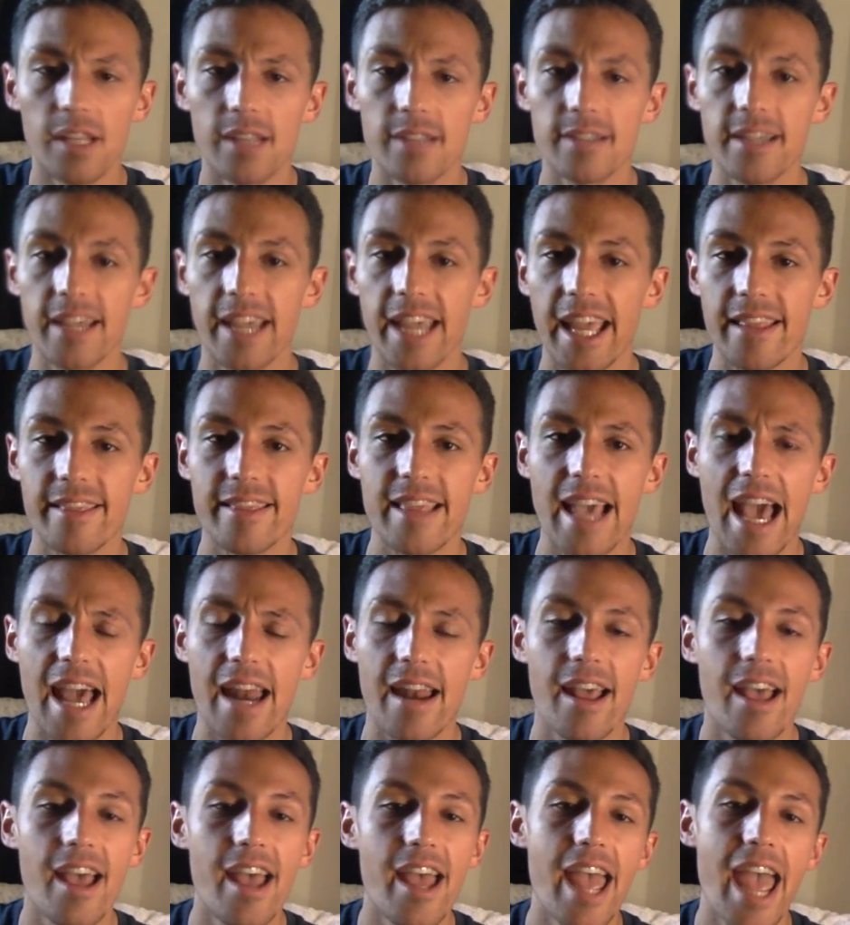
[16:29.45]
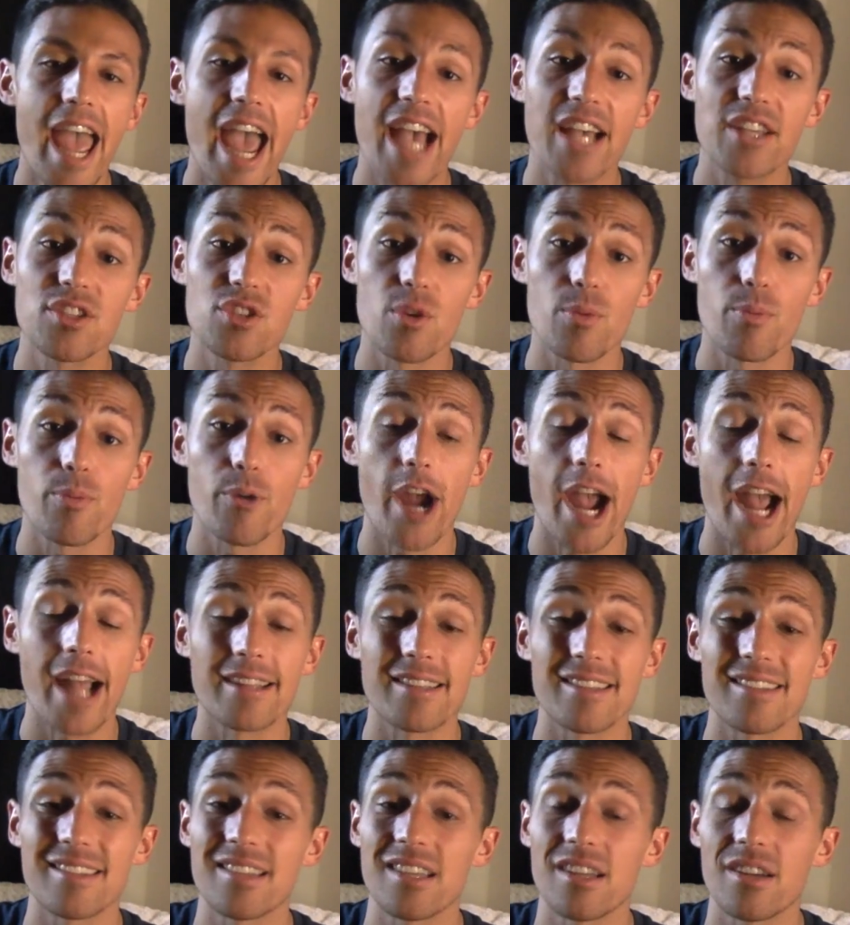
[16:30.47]
to get that extra
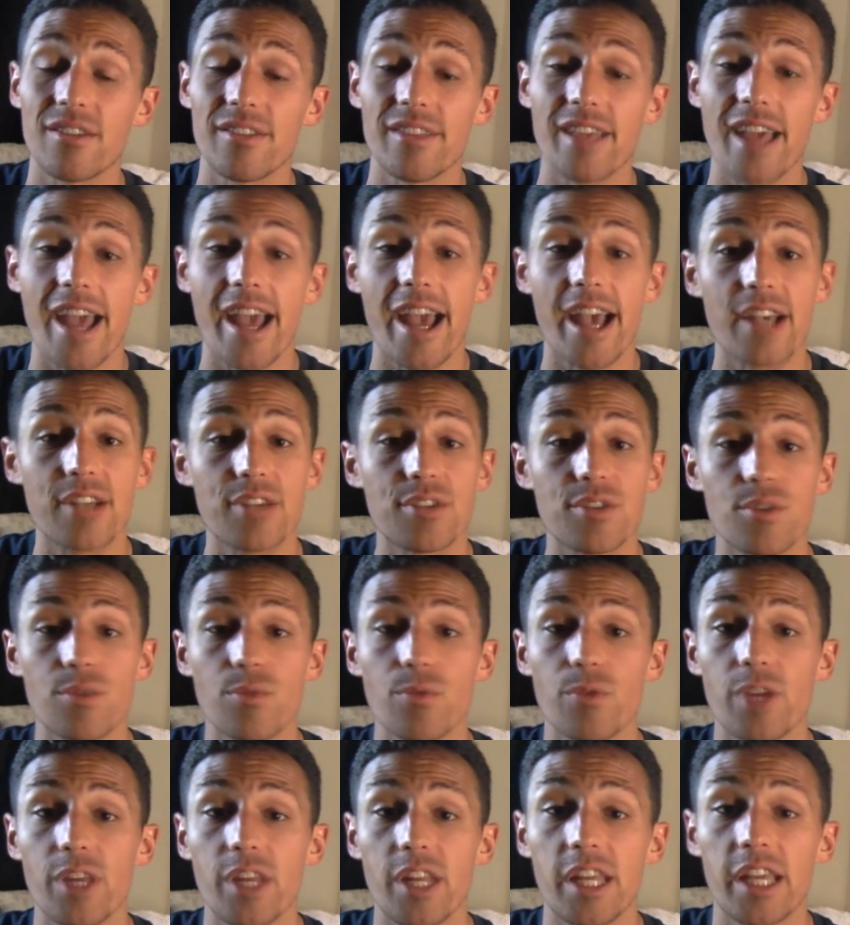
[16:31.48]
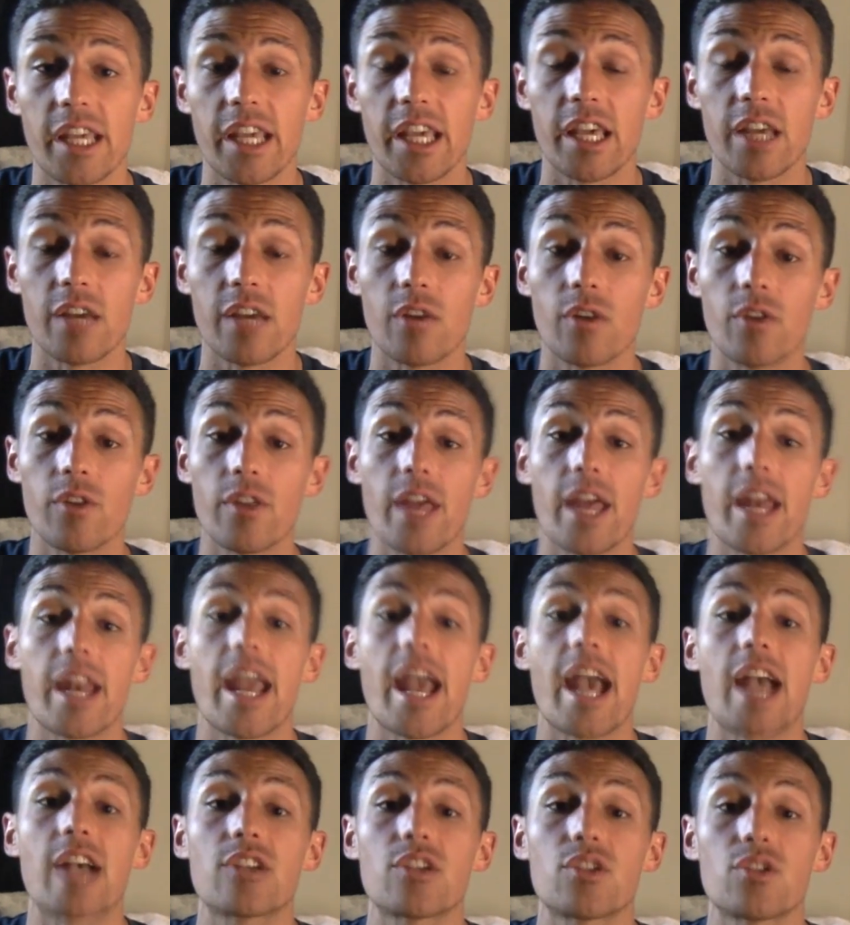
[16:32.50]
practice in or that extra reading in or that
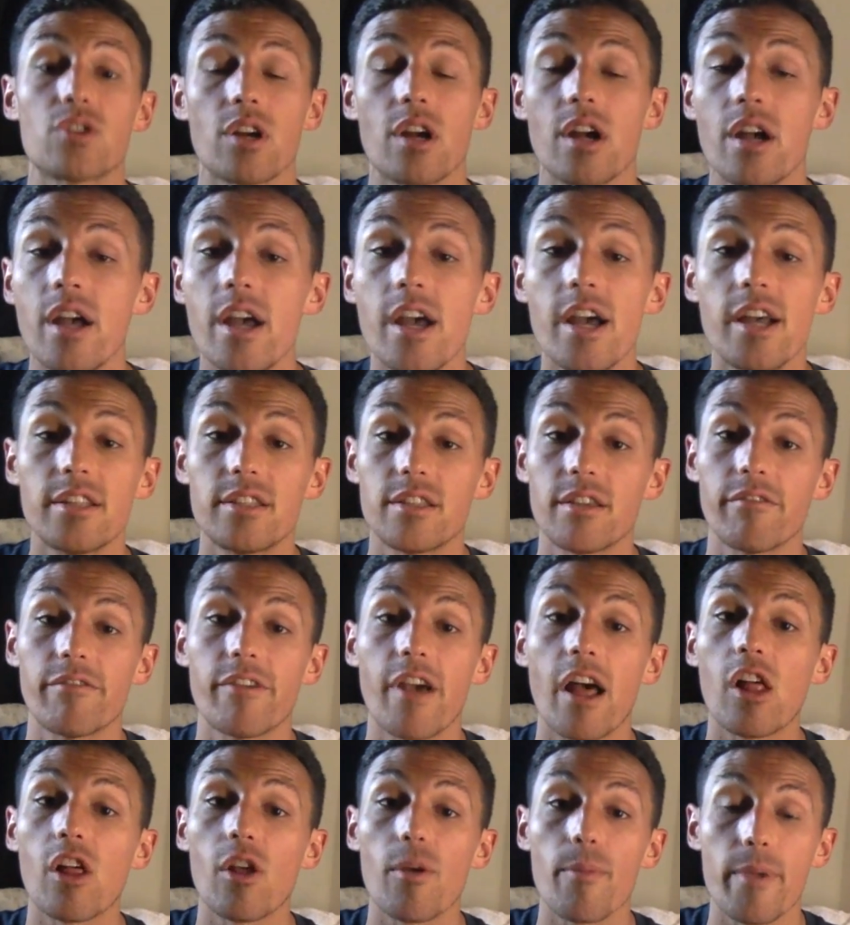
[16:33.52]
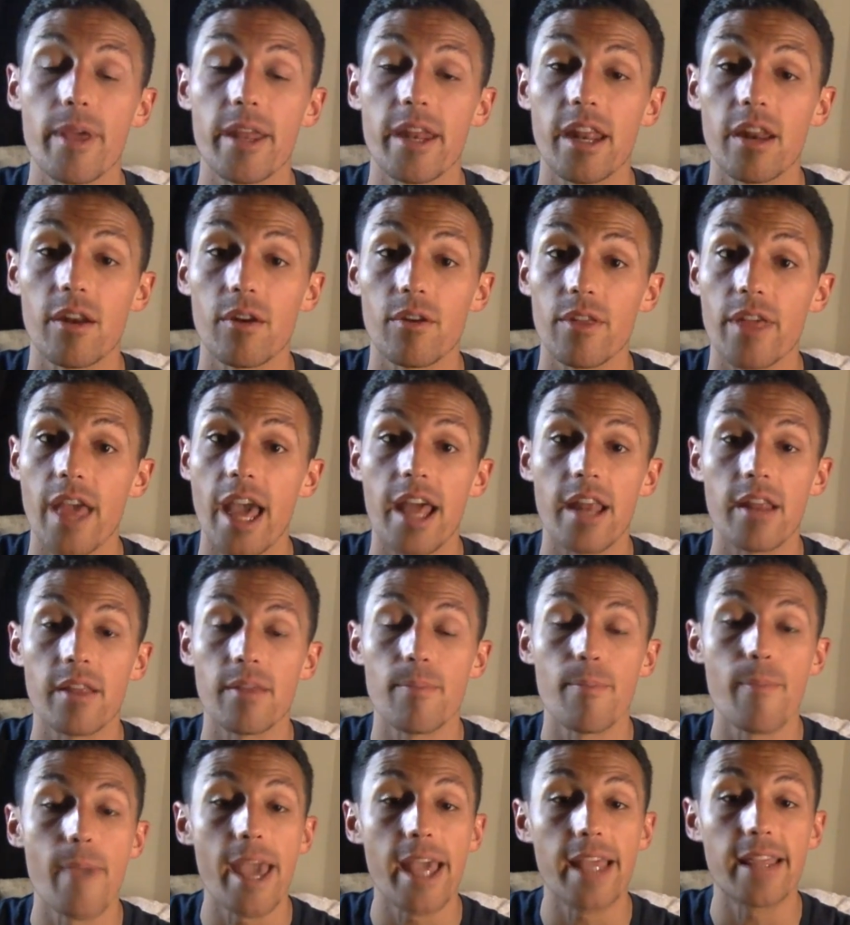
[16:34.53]
extra development in or that
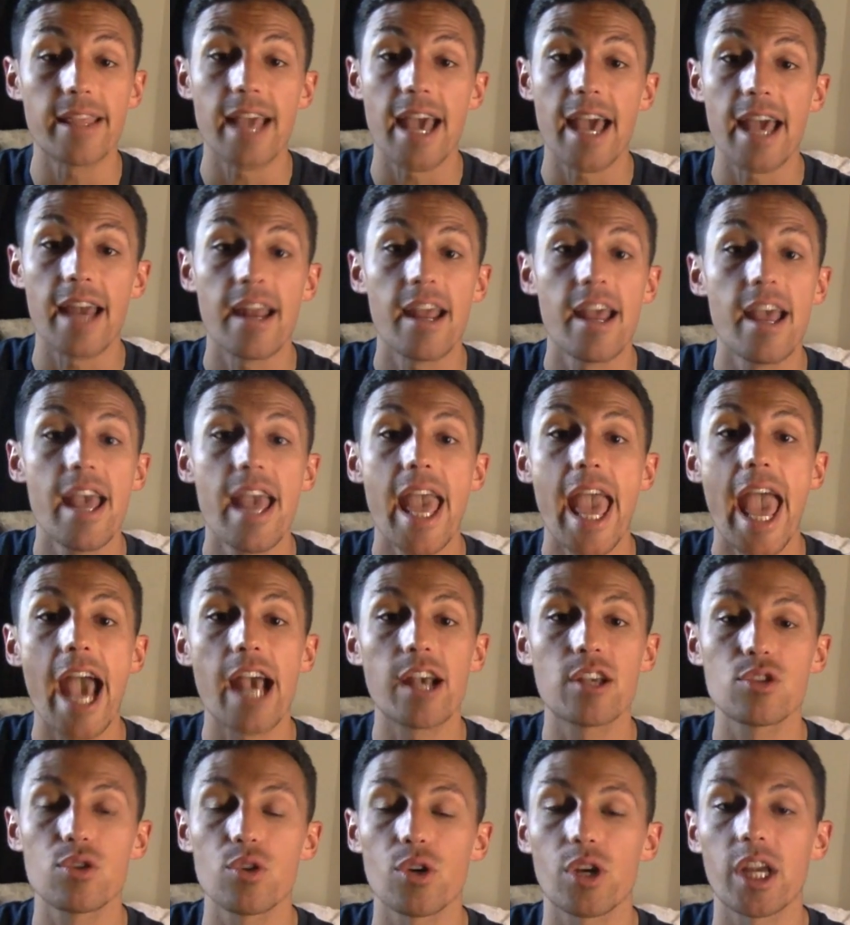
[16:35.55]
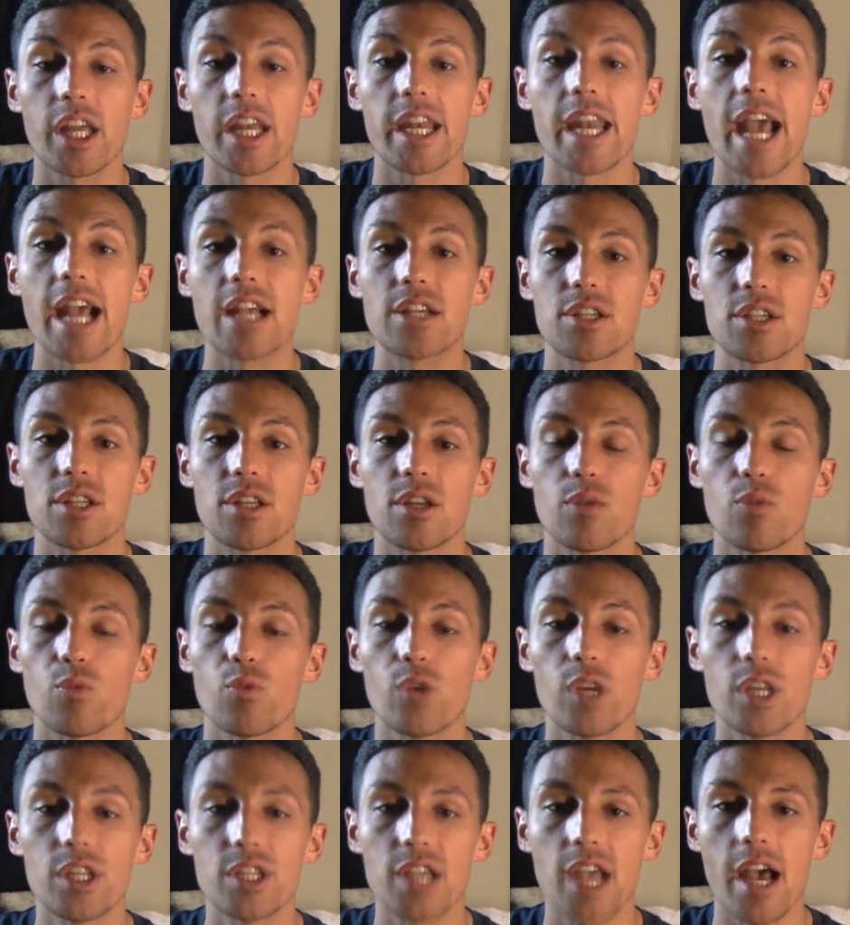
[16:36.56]
make that extra connection and
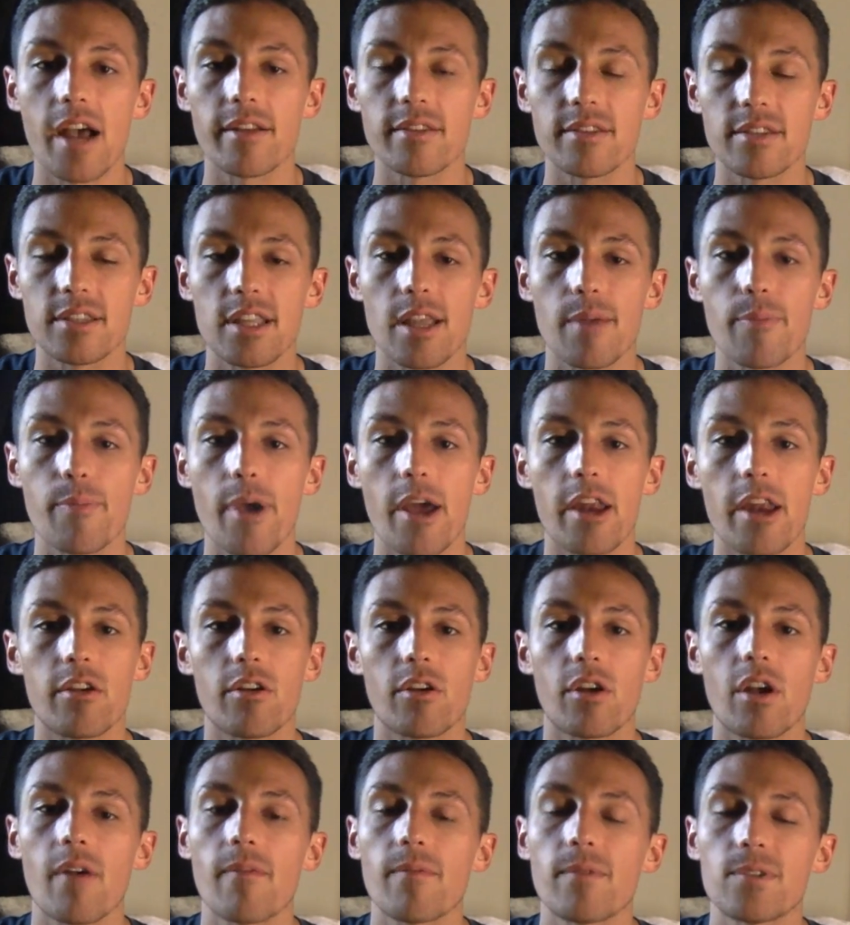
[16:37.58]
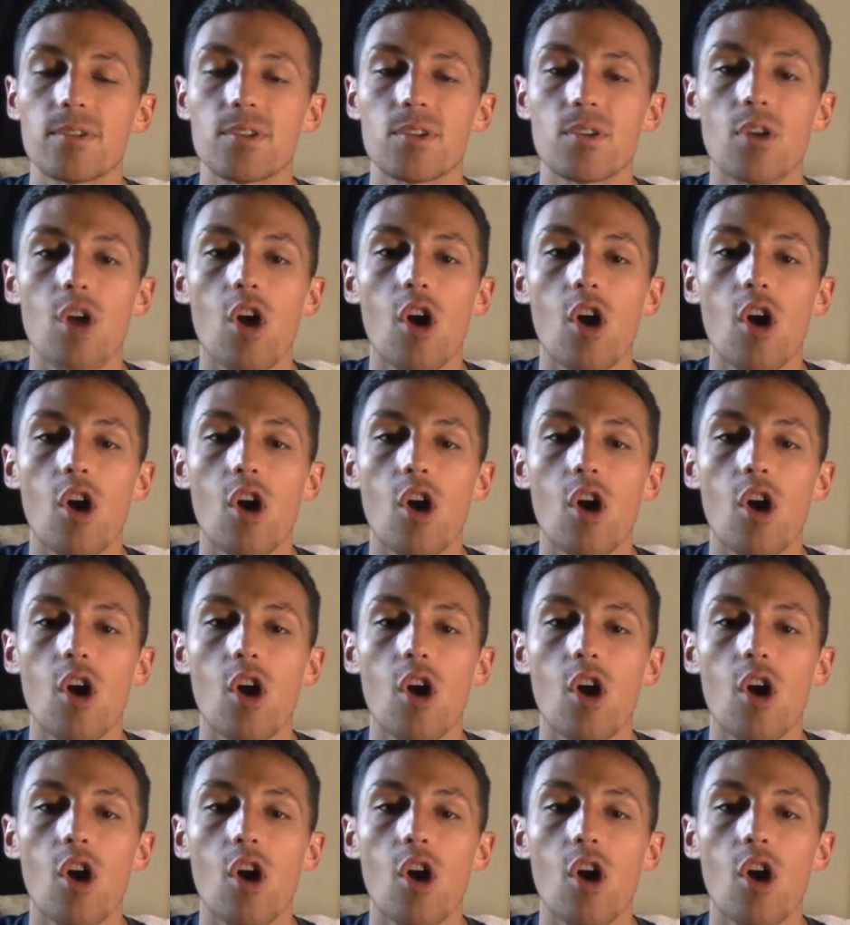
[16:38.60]
reach out and step out of your comfort zone.